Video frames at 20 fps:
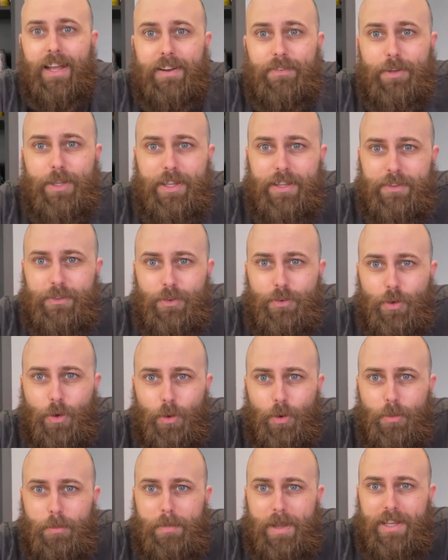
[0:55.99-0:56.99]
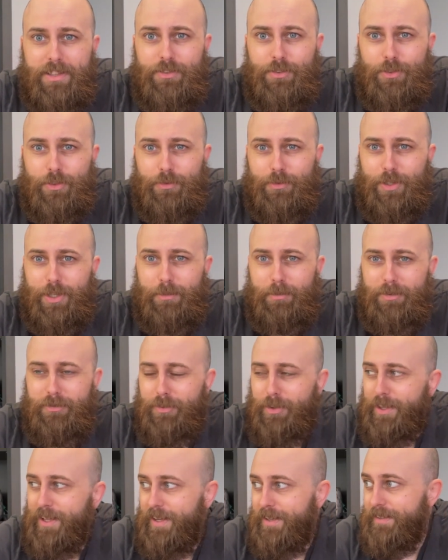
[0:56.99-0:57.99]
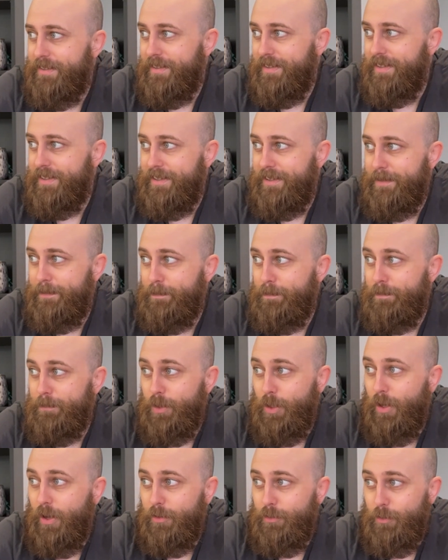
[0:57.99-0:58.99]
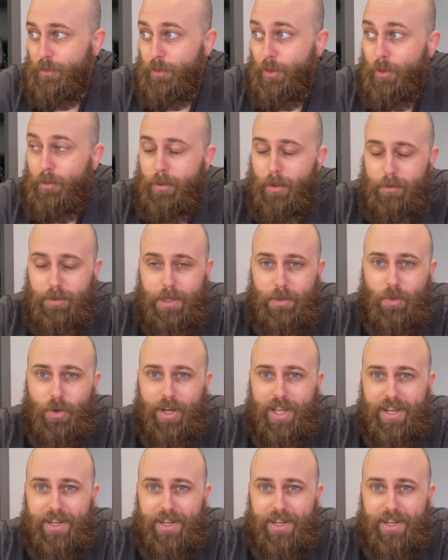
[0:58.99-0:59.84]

Everything is a total mess, so forgive me for that. You guys will know probably what